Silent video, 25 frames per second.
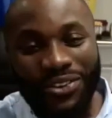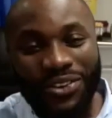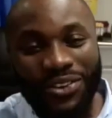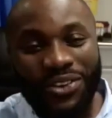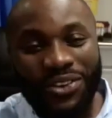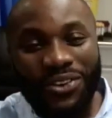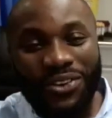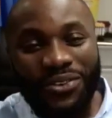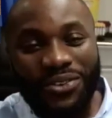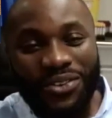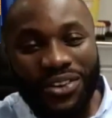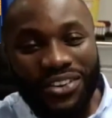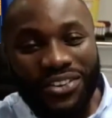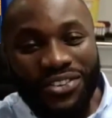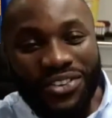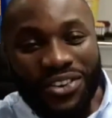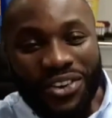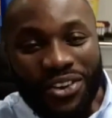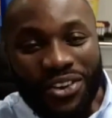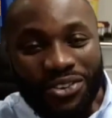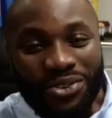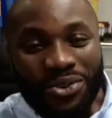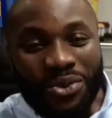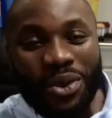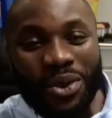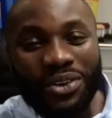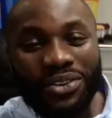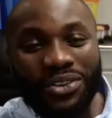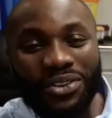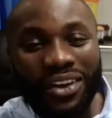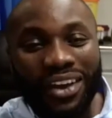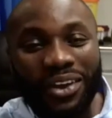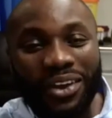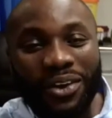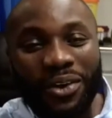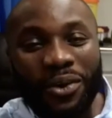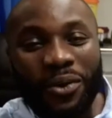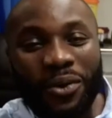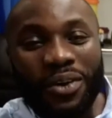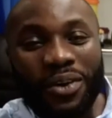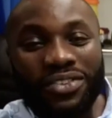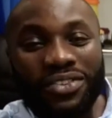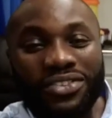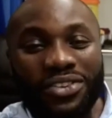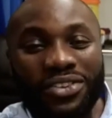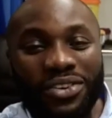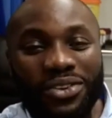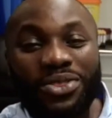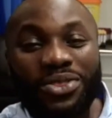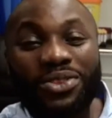do your research.
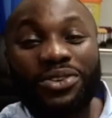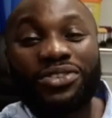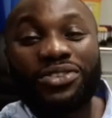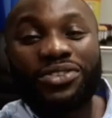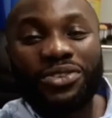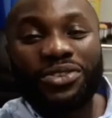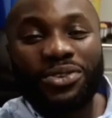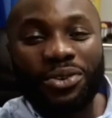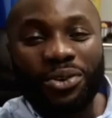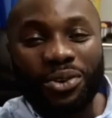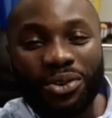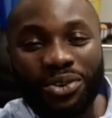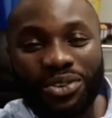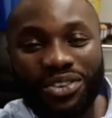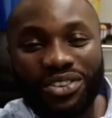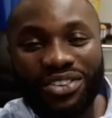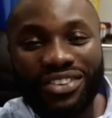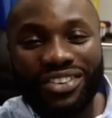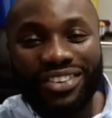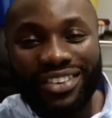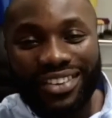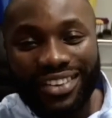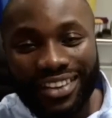Question the source.